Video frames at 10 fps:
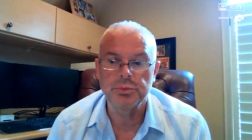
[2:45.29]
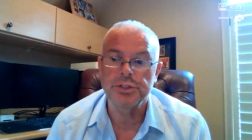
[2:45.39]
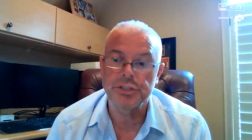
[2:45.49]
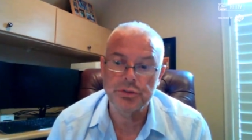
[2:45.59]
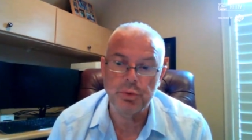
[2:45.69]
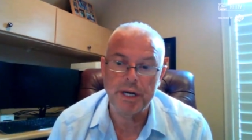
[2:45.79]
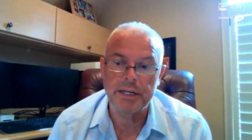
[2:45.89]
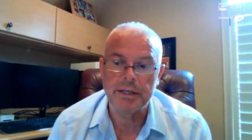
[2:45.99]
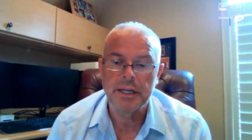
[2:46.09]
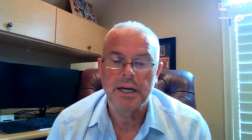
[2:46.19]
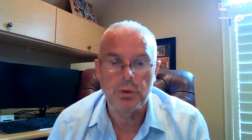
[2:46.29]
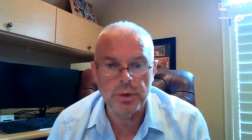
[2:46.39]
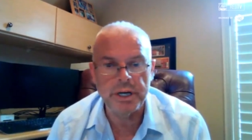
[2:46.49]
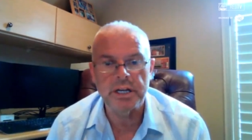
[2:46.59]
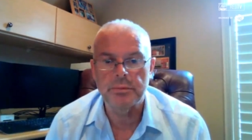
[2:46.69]
which is when I
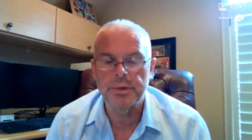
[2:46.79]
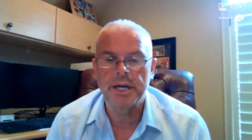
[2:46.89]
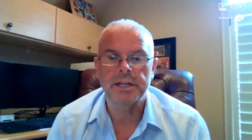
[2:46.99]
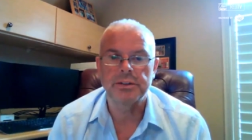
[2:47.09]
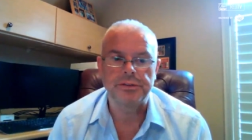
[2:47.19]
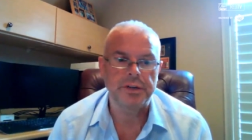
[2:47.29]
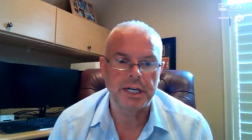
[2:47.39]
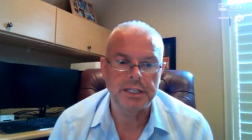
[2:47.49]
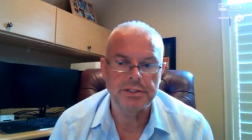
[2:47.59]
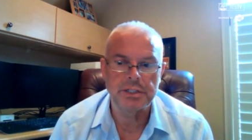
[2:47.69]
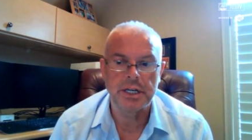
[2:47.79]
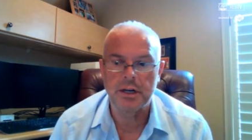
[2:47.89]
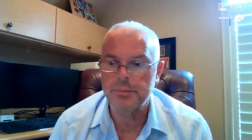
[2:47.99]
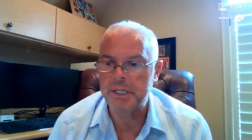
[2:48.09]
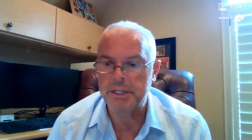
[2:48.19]
want to come back to fans and
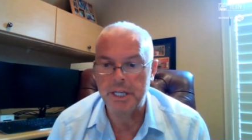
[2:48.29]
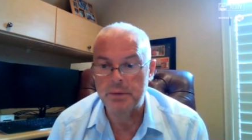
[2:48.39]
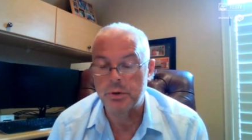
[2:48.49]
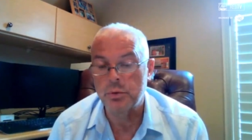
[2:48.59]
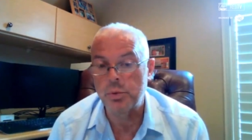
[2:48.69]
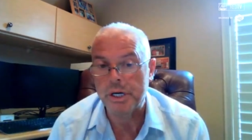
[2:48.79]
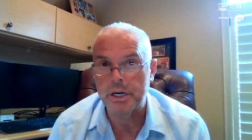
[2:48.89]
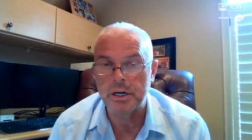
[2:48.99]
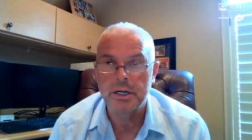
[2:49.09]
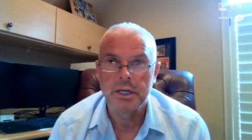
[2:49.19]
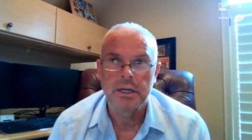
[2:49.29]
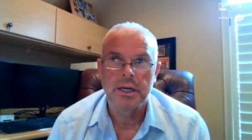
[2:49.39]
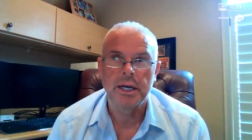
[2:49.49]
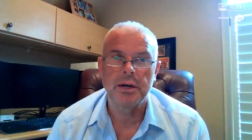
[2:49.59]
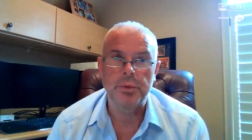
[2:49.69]
update them on where
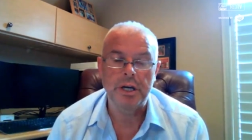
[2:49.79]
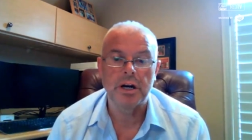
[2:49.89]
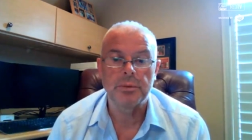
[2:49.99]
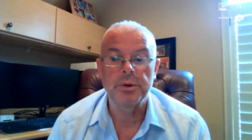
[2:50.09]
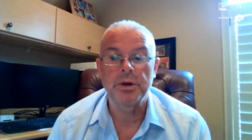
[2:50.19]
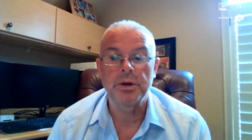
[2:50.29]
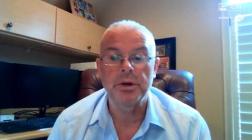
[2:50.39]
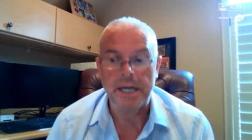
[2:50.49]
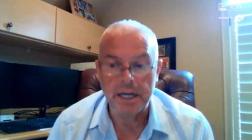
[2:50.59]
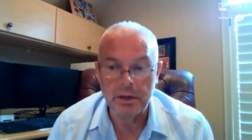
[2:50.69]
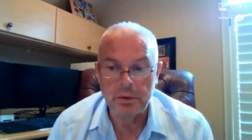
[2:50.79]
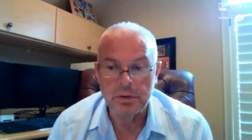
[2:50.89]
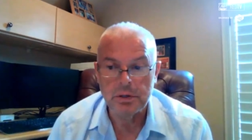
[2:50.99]
uh, we are. But right now,